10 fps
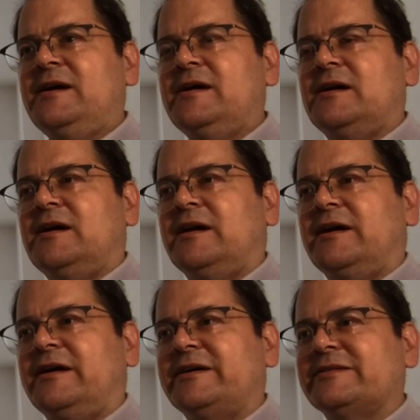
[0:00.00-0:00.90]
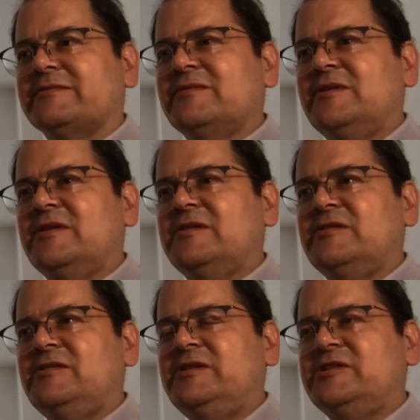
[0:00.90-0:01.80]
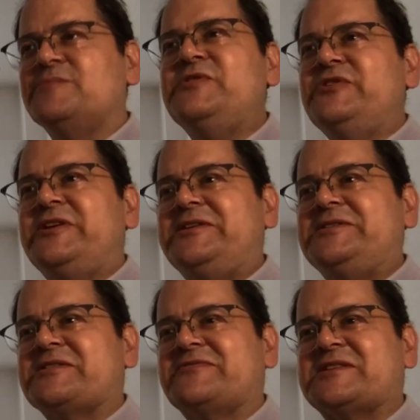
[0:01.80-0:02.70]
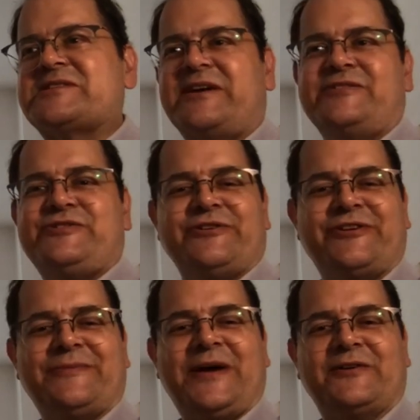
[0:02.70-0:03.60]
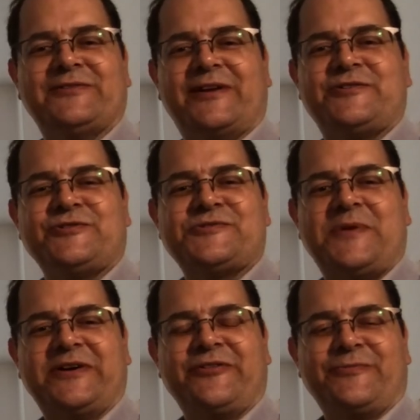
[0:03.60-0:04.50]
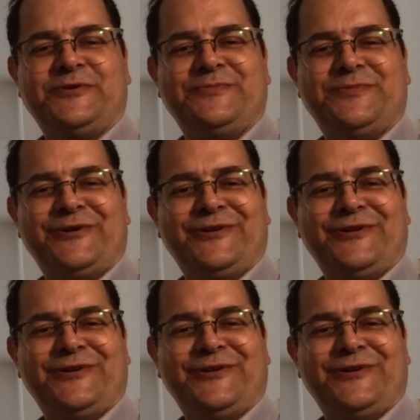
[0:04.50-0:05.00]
uh, communities of discussion about lectures by other people,